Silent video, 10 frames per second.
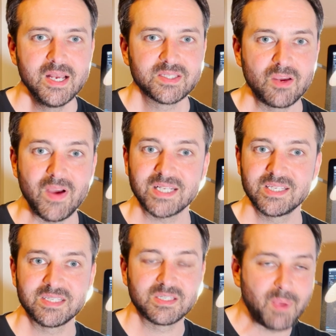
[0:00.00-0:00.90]
So that's
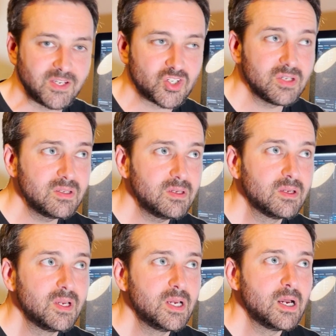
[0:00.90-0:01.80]
the suspension.
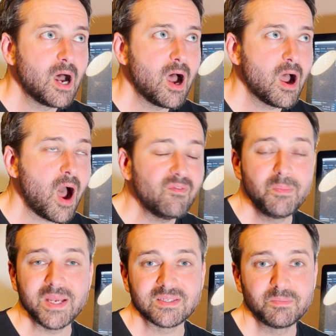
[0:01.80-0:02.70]

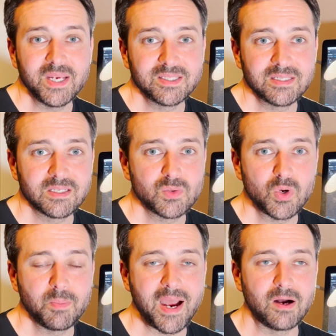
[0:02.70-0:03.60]
Other bits and pieces to
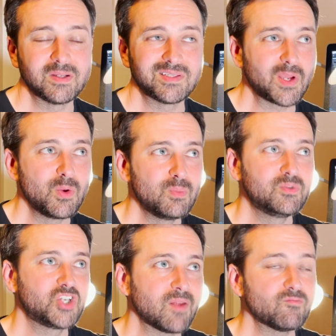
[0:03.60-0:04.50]
talk about. So
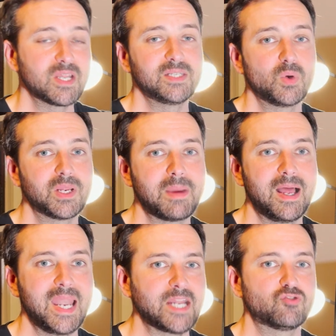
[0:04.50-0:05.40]
generally talking
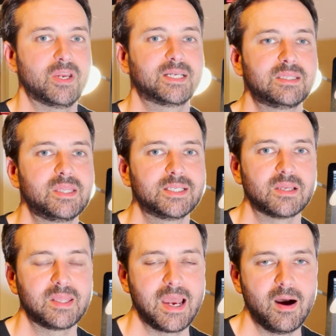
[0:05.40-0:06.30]
about electrics and
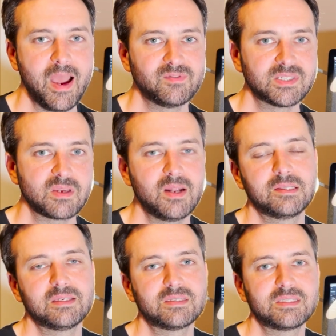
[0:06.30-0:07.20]
things like that, I have
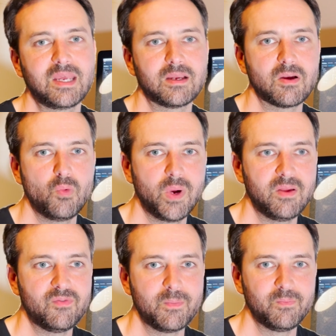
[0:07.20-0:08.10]
decided to stick
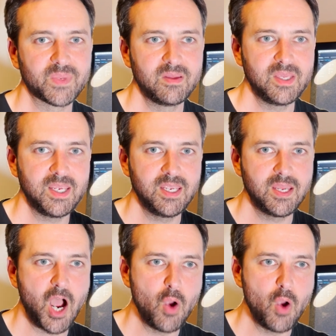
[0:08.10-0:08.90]
with the